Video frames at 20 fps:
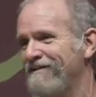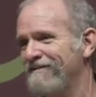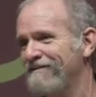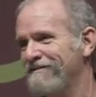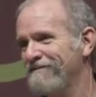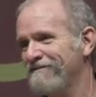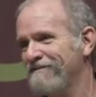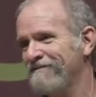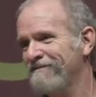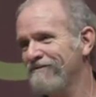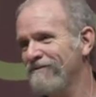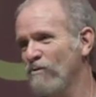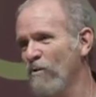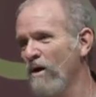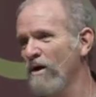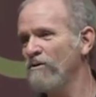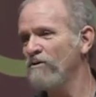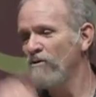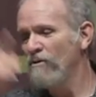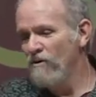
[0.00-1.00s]
shall be
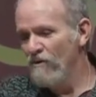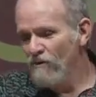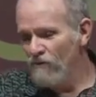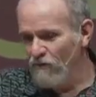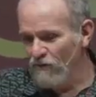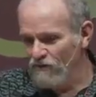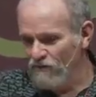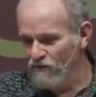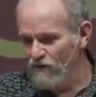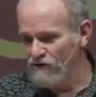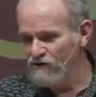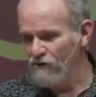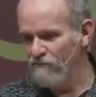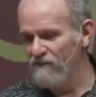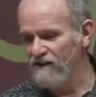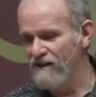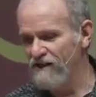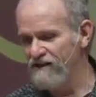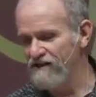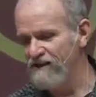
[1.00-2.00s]
your basket and your
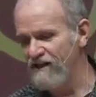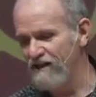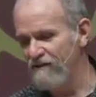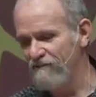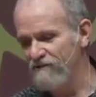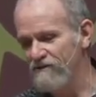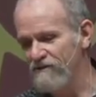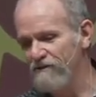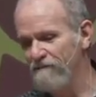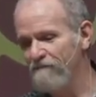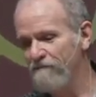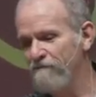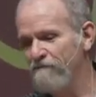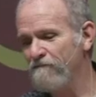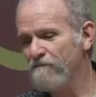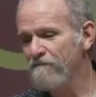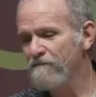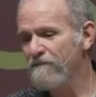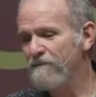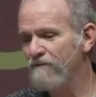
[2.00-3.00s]

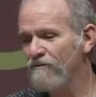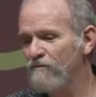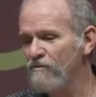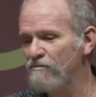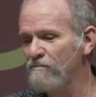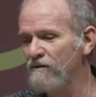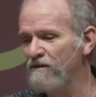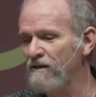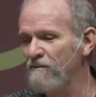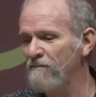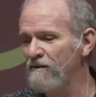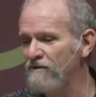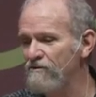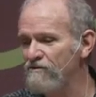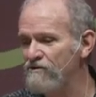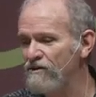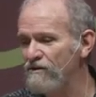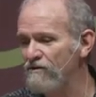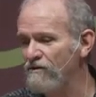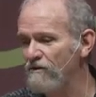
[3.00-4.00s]
knitting bowl.
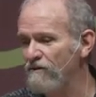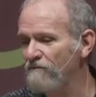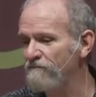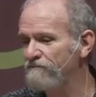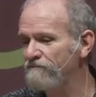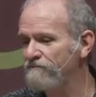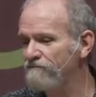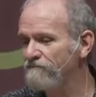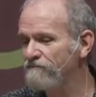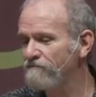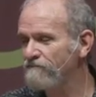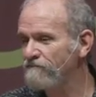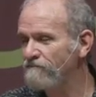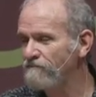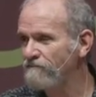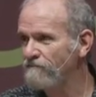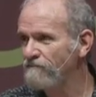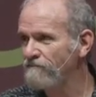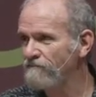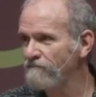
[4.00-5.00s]
Blessed shall
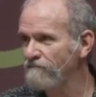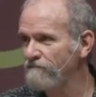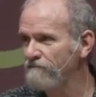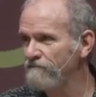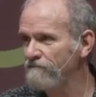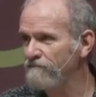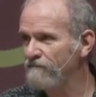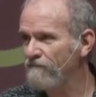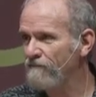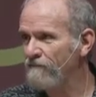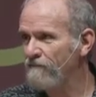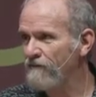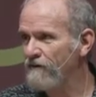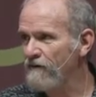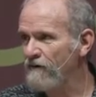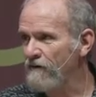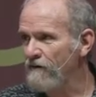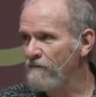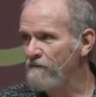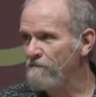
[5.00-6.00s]
be when you come
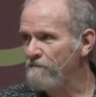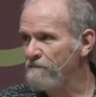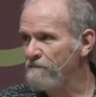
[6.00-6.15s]
in, and